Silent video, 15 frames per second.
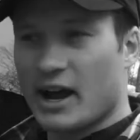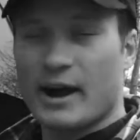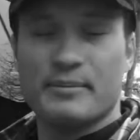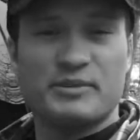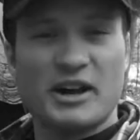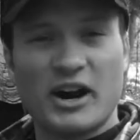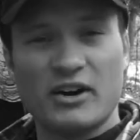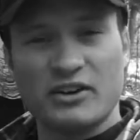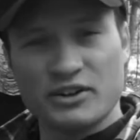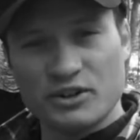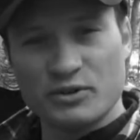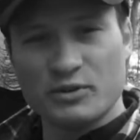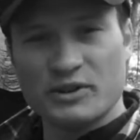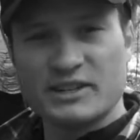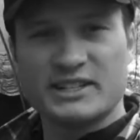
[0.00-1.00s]
I'm telling
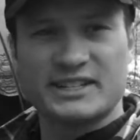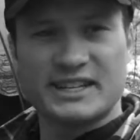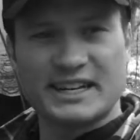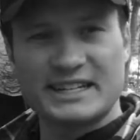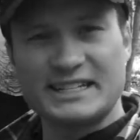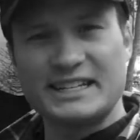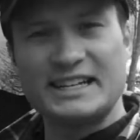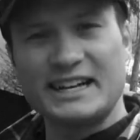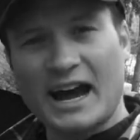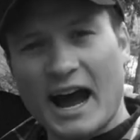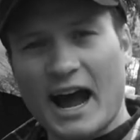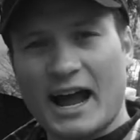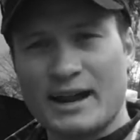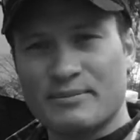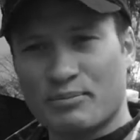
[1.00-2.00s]
you,
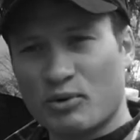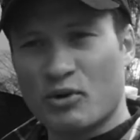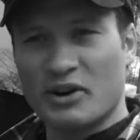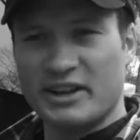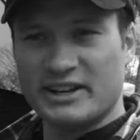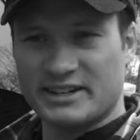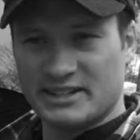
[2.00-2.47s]
69 point